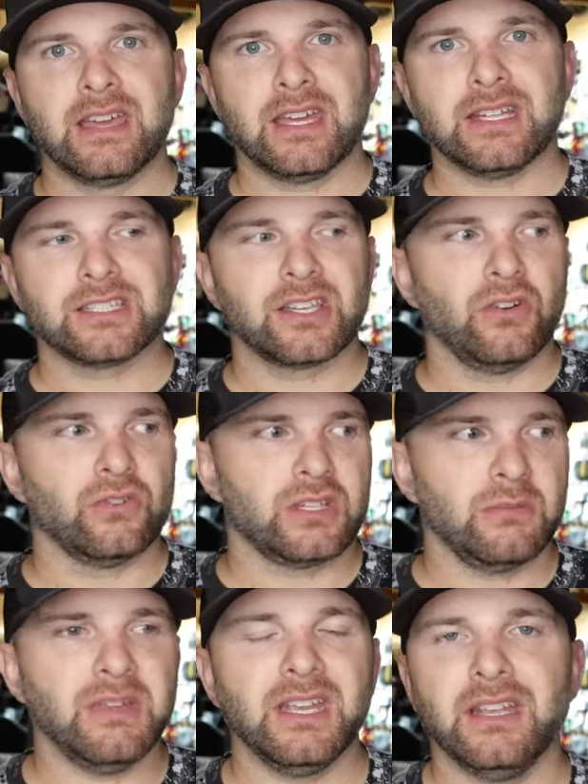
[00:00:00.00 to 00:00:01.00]
And so
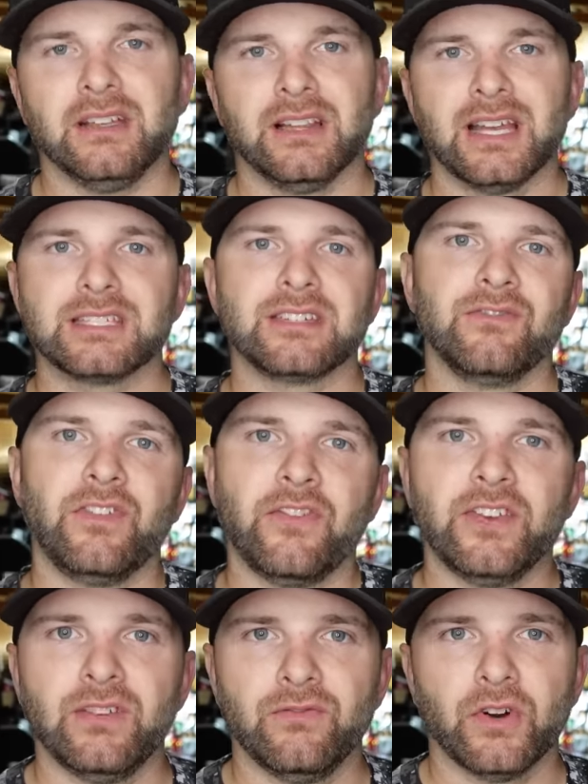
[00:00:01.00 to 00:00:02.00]
to me, less than
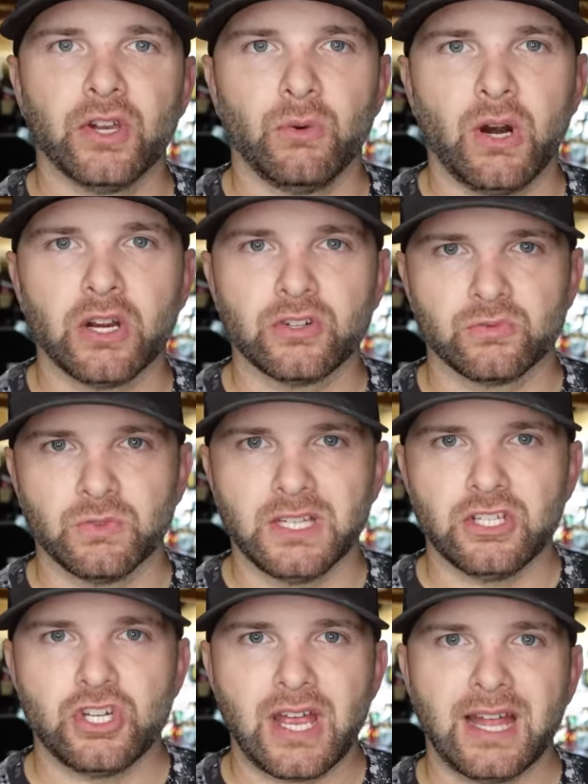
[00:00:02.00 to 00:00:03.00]
15 foot of water is
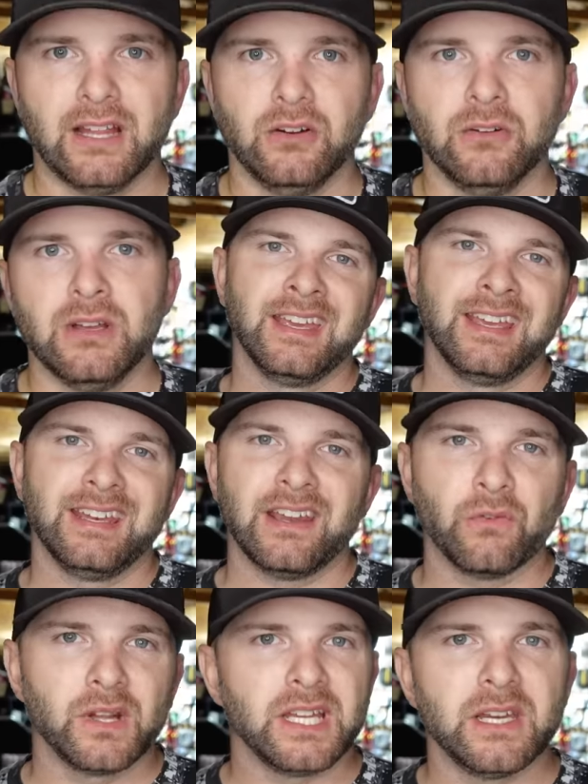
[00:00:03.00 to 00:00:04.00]
really shallow.
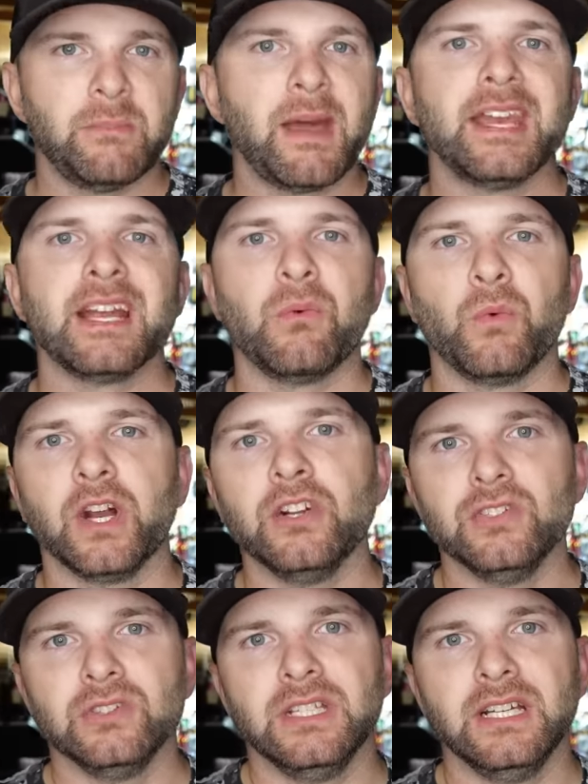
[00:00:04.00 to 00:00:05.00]
Now, really, depending on where
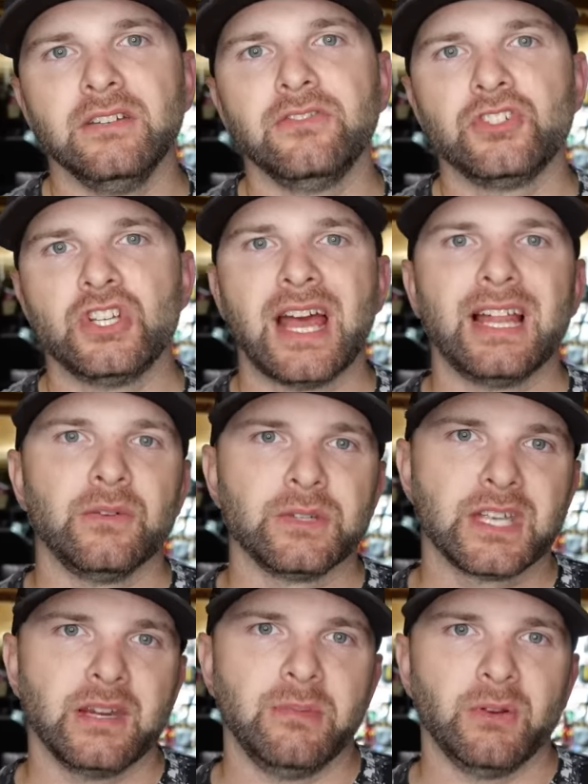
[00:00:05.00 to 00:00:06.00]
you live, shallow
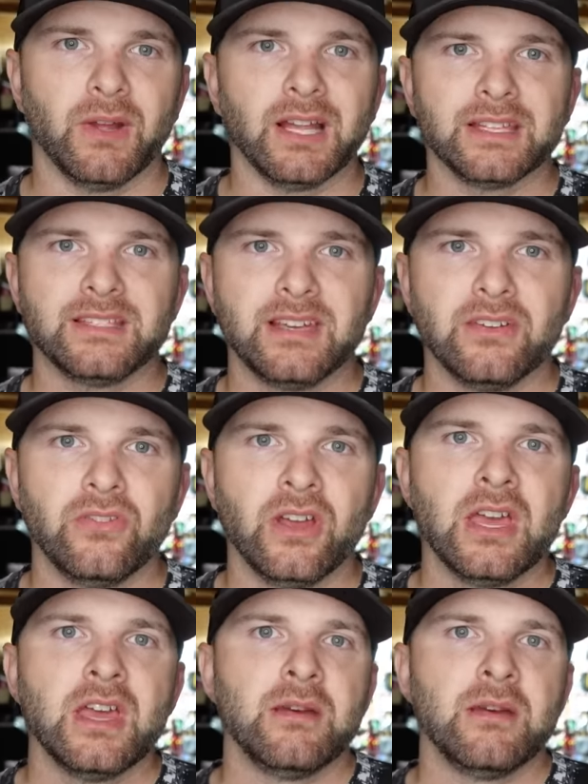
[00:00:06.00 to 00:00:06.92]
is going to be relative.